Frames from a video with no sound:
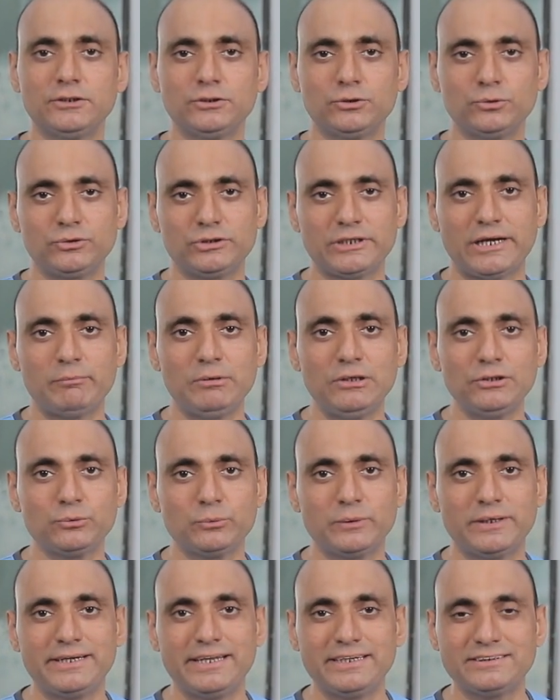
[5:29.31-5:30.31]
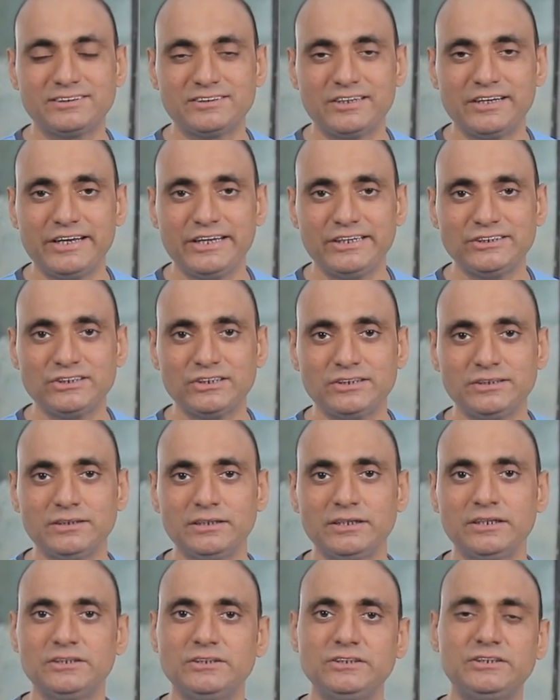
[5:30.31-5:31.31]
to travel to a destination
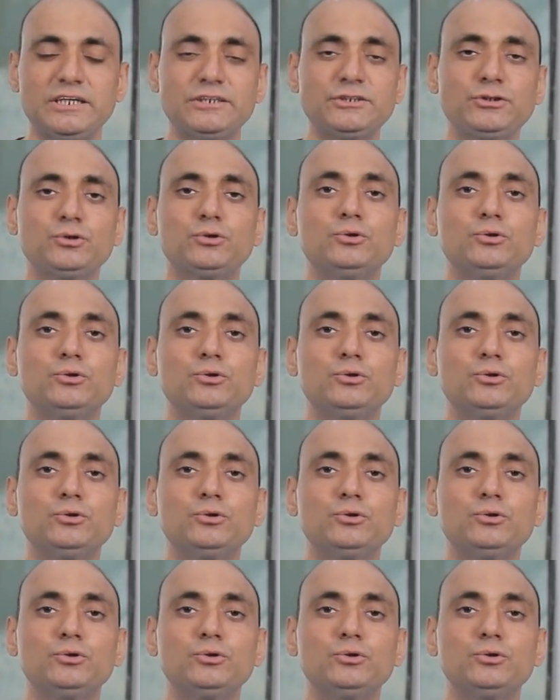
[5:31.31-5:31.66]
just